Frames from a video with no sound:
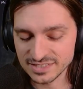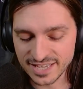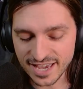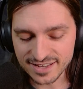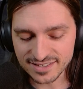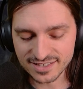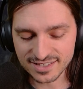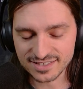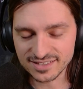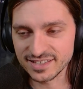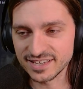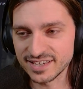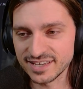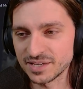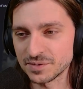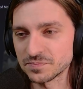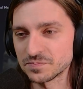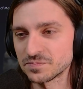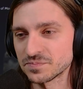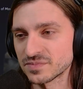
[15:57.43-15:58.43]

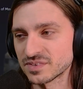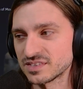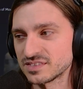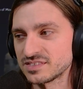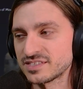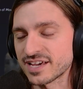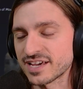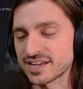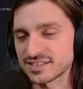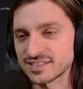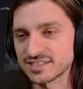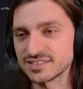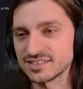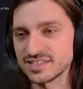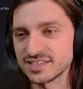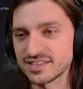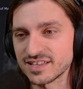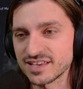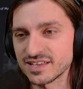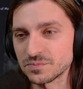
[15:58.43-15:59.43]
Technically,
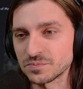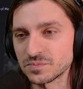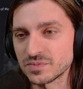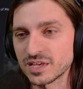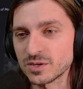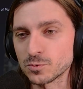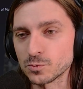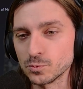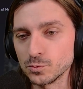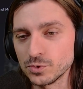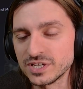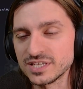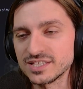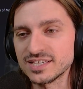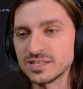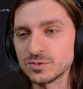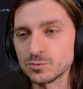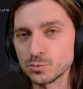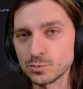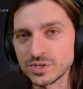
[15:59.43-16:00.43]
they
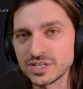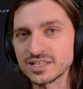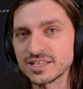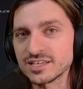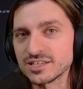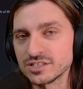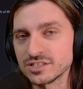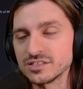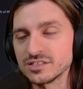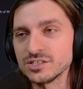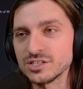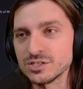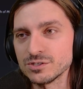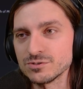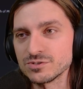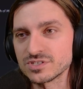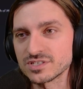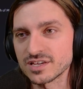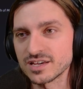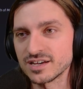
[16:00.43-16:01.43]
really, really could
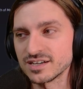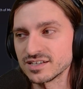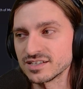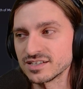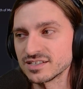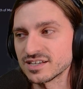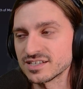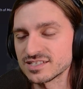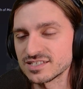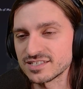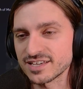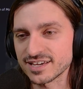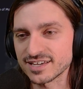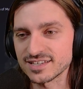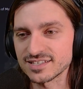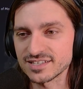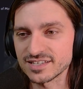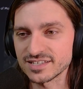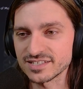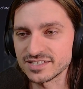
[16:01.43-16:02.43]
use a
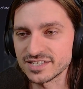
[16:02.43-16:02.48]
second